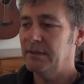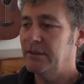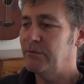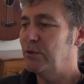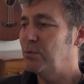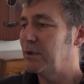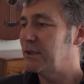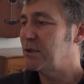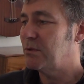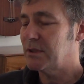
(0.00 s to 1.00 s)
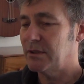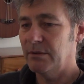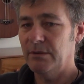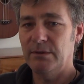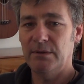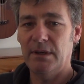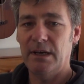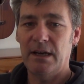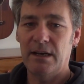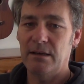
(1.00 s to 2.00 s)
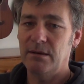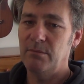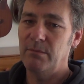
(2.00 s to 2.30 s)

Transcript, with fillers: If you want to talk to uh,